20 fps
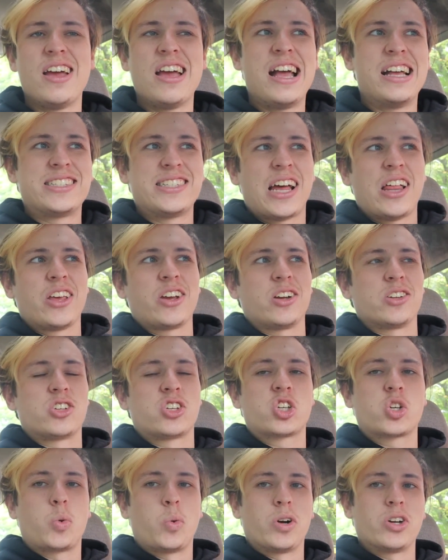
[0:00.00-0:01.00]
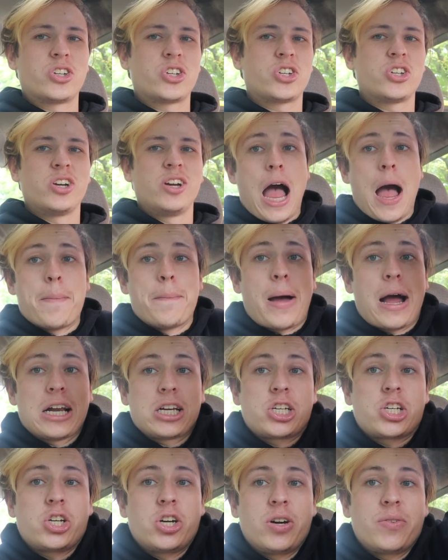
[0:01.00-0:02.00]
It's not like a squish. I'm not
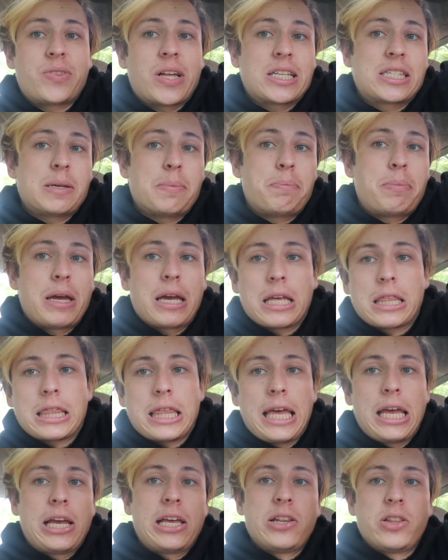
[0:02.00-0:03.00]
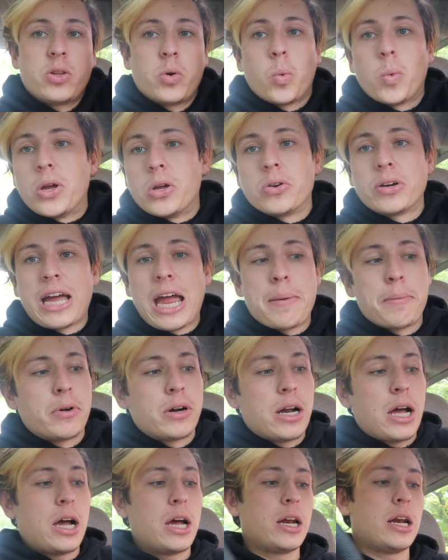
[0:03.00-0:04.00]
sure if that's a big thing in the wheel game or
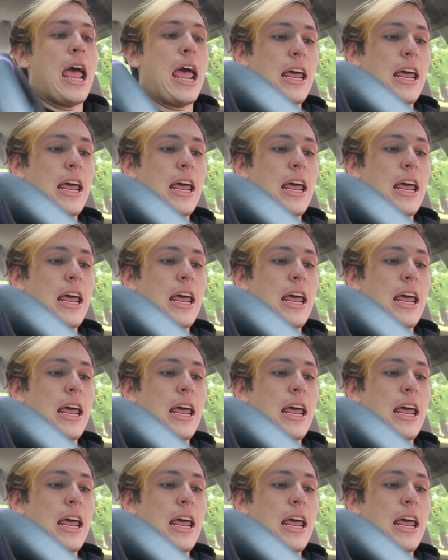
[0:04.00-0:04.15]
not.